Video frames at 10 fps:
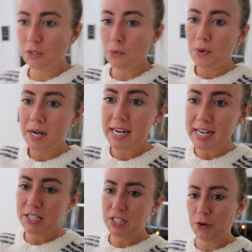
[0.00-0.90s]
I don't
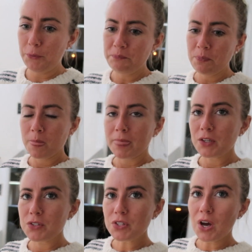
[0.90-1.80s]
need to.
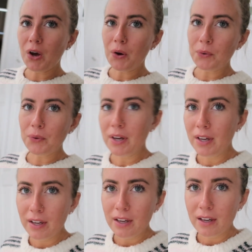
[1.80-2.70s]
So
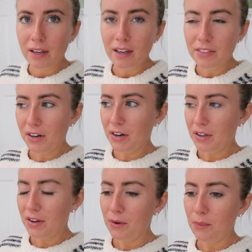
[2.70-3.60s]

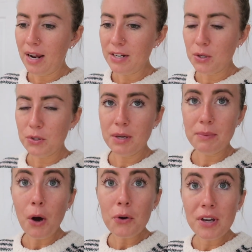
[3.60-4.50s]
they're, when I told them,
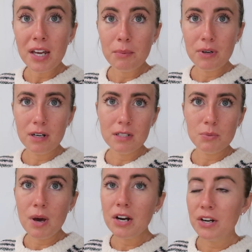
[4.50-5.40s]
oh, you gotta put on a
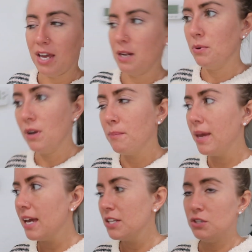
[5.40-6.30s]
sweater, you gotta put on
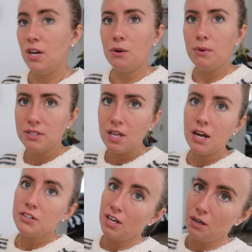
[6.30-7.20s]
pants, you gotta wear
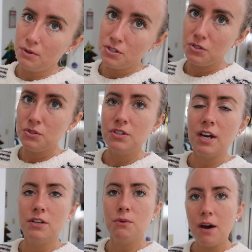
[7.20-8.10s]
socks, you gotta wear shoes, you
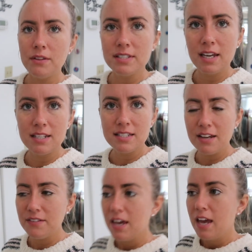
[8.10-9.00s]
gotta do all this kind of stuff.